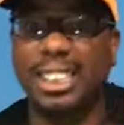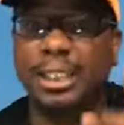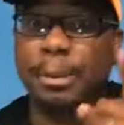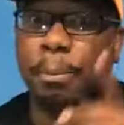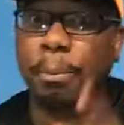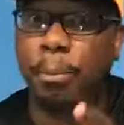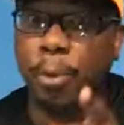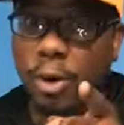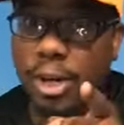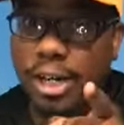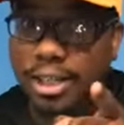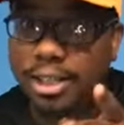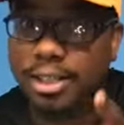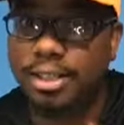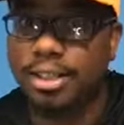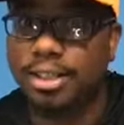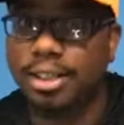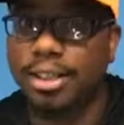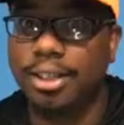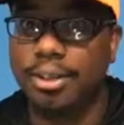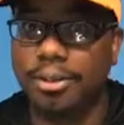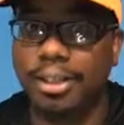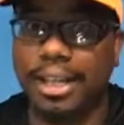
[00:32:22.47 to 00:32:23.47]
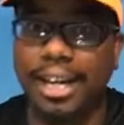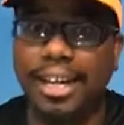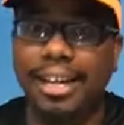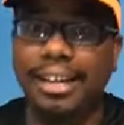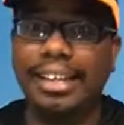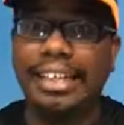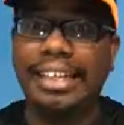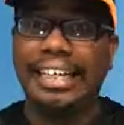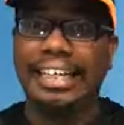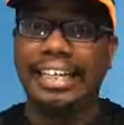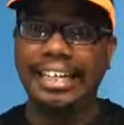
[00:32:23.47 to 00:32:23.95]
it's a sport.
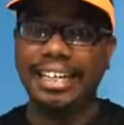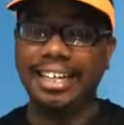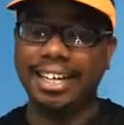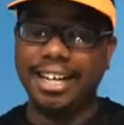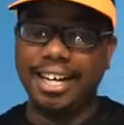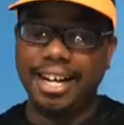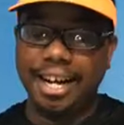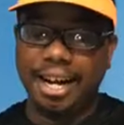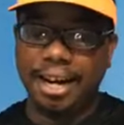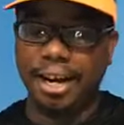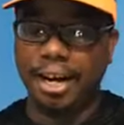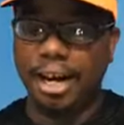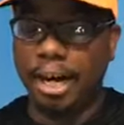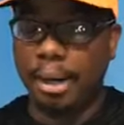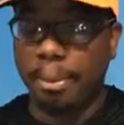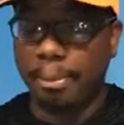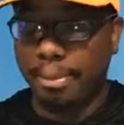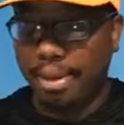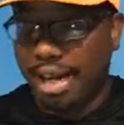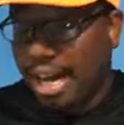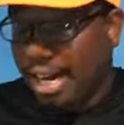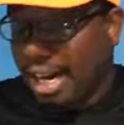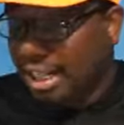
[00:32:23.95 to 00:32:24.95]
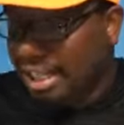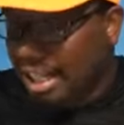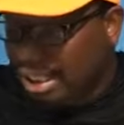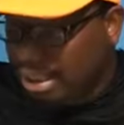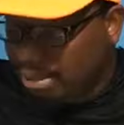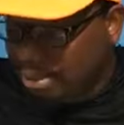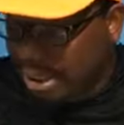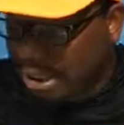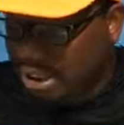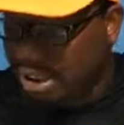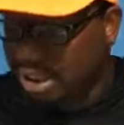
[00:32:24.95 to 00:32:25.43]
Okay. Yeah,
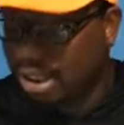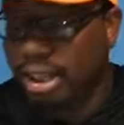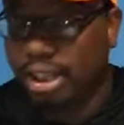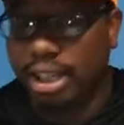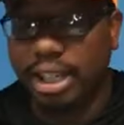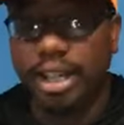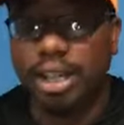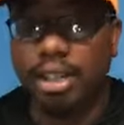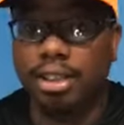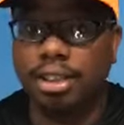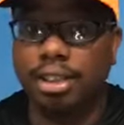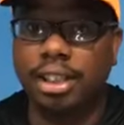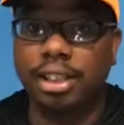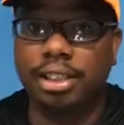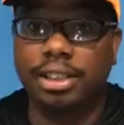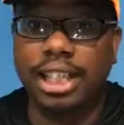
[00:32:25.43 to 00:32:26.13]
that's basically it.